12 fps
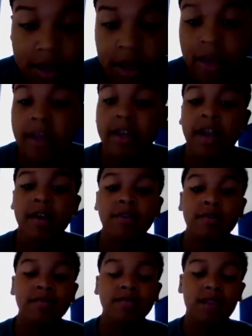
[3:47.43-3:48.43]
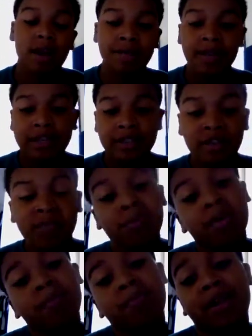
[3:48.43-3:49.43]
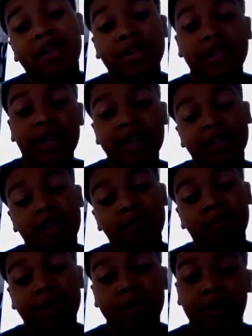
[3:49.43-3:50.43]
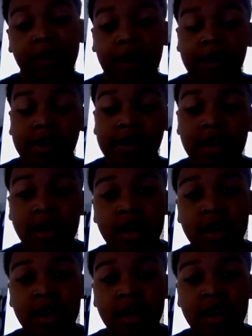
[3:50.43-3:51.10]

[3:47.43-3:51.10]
And I'm not sure if Bill Belichick and Tom Brady are gonna